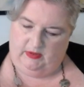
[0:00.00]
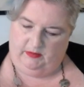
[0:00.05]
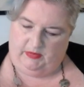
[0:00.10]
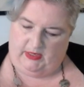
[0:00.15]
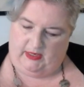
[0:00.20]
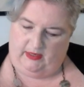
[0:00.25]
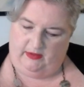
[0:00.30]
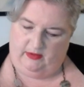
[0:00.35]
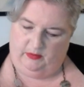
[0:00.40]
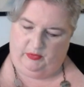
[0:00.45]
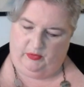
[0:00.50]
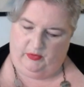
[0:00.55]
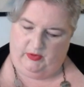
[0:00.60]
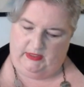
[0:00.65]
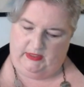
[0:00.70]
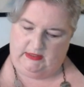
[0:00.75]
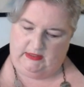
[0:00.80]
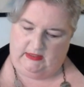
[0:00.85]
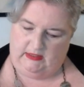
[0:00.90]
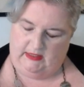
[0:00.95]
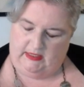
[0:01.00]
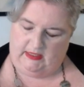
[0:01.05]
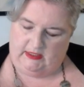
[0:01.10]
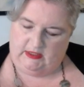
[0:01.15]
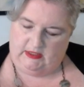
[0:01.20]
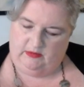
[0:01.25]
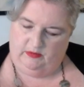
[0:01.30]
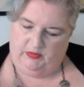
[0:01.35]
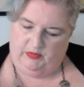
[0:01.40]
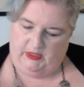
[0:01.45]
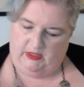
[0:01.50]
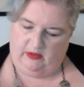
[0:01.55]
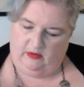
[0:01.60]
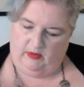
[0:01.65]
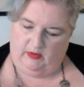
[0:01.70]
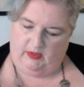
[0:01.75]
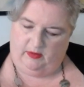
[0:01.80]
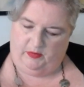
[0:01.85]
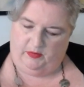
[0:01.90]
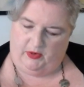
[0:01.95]
By the Boyd's Collection
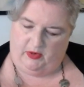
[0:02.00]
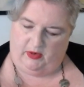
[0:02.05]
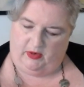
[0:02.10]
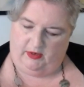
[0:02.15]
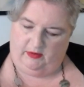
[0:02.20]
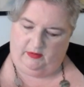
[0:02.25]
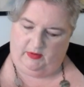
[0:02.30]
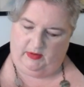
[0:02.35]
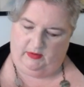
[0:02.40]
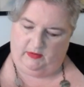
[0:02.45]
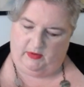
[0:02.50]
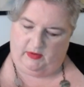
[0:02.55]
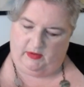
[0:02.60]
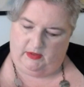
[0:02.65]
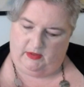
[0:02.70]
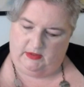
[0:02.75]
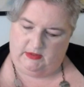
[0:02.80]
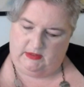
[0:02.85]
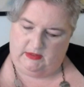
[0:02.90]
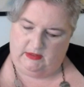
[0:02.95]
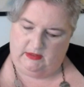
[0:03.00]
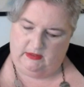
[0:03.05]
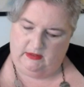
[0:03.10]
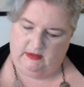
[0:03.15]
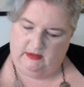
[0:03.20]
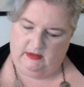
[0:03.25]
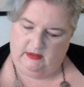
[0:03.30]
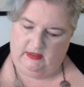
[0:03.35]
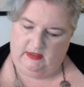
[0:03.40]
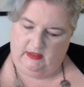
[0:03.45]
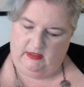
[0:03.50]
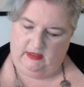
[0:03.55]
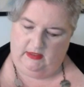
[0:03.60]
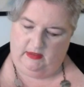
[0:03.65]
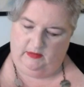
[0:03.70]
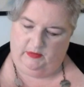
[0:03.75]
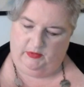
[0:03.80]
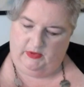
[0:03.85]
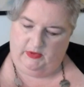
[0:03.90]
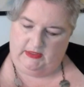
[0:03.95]
Bearware Pottery Works.
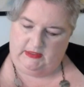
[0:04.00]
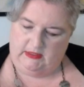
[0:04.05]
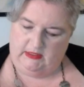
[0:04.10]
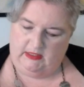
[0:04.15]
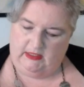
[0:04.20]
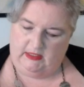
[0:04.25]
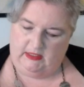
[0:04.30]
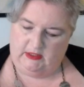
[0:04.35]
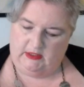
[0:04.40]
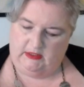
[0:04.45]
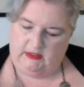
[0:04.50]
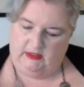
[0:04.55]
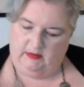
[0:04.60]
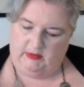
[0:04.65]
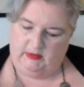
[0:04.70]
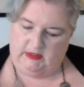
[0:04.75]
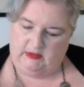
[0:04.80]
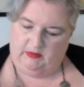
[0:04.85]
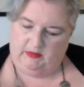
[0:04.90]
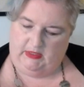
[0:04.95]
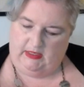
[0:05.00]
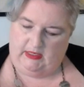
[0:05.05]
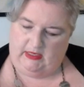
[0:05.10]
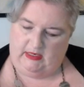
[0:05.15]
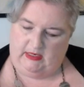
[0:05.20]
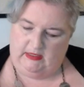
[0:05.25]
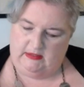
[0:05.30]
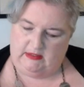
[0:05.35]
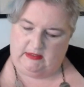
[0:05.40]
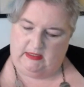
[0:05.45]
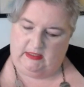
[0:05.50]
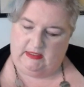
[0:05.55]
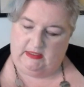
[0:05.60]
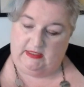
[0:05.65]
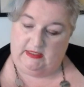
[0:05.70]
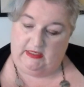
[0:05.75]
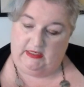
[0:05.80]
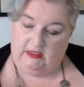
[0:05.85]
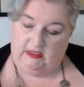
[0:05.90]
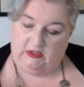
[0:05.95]
The Boyd's Collection Limited began as an
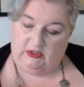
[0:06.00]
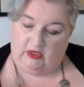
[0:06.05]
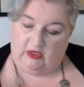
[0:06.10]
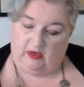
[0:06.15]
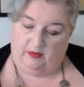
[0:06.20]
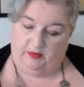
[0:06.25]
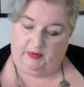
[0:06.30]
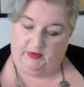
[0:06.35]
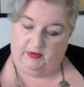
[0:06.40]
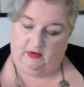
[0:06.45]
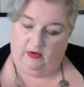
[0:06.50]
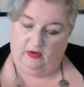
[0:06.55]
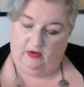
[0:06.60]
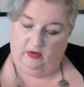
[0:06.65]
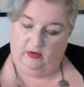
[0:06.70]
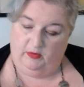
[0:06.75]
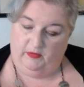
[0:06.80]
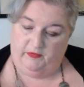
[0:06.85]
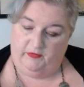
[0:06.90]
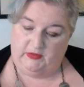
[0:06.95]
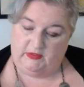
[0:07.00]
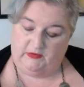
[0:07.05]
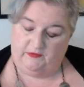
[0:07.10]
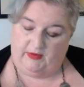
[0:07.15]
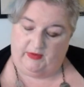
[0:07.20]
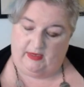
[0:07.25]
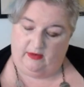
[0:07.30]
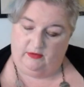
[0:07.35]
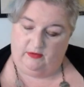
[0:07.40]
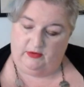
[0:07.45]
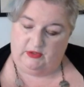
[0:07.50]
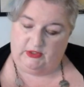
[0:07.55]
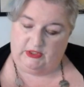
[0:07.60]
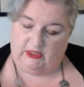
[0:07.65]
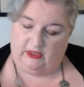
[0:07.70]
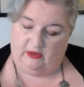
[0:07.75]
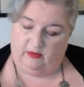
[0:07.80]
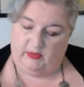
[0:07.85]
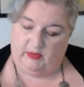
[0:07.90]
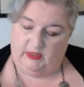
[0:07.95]
antique shop in the home of its founder,
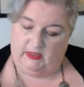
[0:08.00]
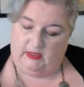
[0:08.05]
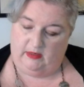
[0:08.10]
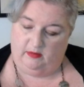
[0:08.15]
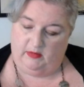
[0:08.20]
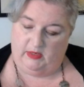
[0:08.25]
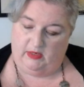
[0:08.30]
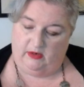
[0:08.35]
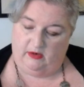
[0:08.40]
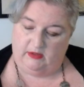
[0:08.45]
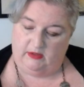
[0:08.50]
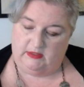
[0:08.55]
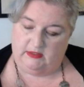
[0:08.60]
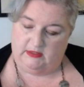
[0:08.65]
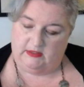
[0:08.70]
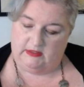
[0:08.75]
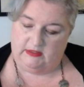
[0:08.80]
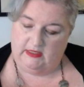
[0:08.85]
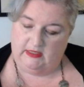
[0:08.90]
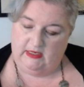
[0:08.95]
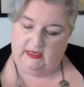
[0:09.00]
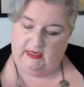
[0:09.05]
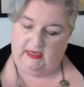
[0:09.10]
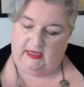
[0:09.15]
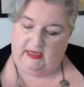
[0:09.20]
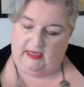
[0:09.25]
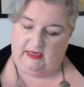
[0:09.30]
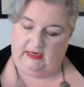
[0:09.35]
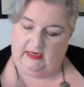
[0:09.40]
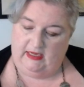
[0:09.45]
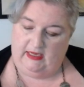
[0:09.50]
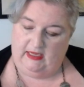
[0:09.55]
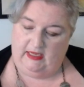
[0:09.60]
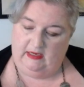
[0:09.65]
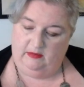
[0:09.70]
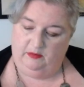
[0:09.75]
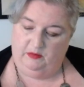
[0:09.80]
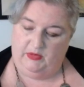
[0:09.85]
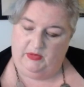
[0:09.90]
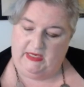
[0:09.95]
chairman emeritus, and
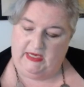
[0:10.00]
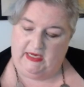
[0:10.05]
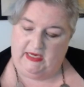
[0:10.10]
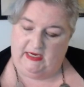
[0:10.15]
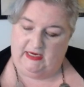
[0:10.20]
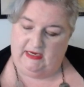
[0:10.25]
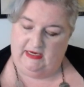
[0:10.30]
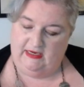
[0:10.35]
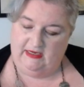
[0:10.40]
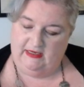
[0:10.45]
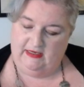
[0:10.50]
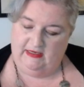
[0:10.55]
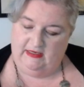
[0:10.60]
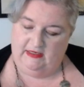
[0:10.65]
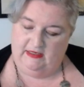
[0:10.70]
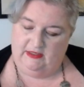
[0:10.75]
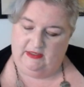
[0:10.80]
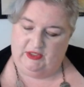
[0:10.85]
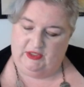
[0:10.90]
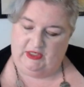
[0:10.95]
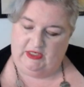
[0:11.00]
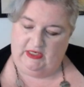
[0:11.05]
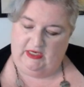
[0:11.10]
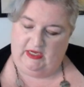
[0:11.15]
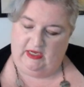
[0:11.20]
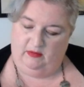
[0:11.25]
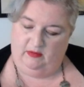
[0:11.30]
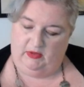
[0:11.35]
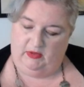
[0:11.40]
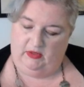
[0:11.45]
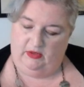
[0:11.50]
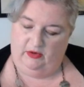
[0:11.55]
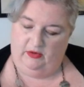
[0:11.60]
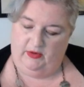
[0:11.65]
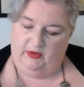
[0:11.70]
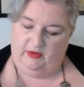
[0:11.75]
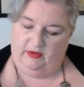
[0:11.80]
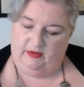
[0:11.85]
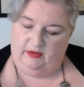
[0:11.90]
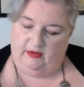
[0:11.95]
head bean, GM
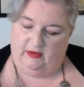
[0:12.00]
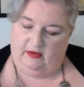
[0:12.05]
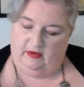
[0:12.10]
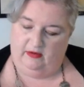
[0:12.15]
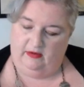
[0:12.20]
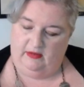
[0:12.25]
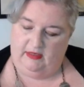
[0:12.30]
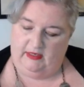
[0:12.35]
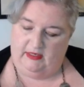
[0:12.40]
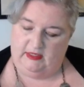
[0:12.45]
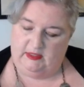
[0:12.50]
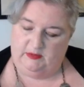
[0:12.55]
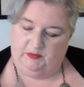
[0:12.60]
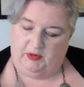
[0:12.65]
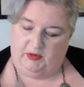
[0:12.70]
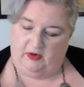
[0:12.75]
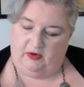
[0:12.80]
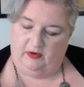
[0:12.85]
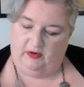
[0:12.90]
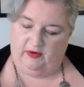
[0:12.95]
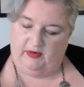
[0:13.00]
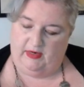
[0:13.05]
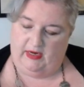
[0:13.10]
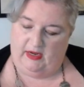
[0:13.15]
Lowenthal, and his partner,